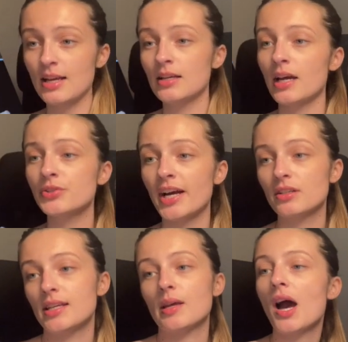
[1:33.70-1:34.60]
Language
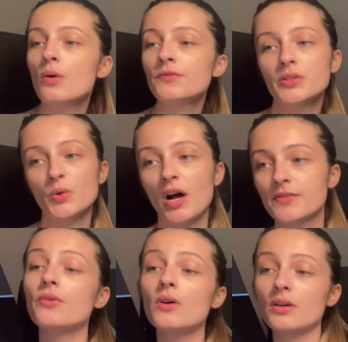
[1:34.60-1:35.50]
Reactor is a powerful
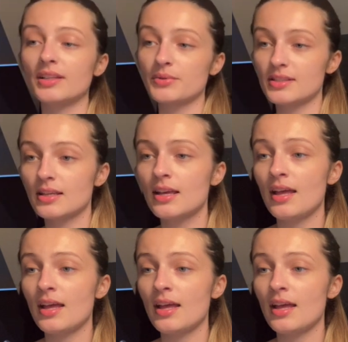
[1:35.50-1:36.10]
toolbox for learning languages.